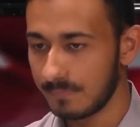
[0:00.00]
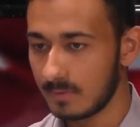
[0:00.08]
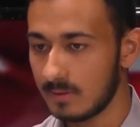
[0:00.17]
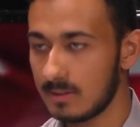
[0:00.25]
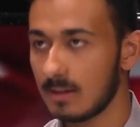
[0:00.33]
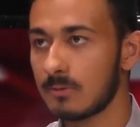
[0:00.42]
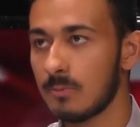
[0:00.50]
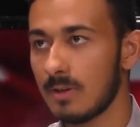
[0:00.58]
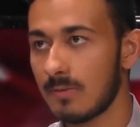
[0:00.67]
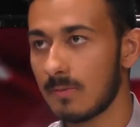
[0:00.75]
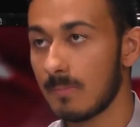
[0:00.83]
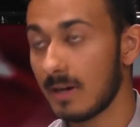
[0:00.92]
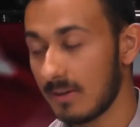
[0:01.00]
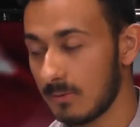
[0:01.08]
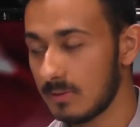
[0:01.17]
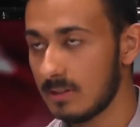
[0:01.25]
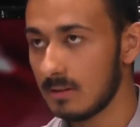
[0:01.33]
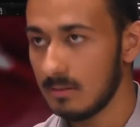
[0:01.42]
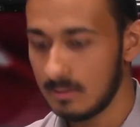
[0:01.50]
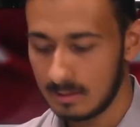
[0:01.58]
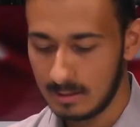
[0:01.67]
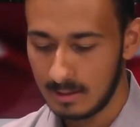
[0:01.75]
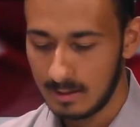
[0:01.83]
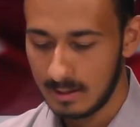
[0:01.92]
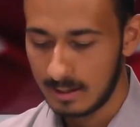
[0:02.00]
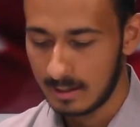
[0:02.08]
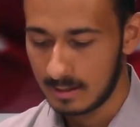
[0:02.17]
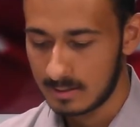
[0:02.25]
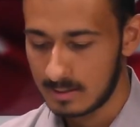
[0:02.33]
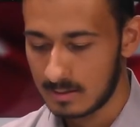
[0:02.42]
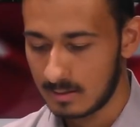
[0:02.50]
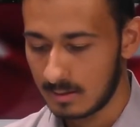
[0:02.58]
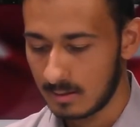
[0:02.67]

dealt with by the deal, as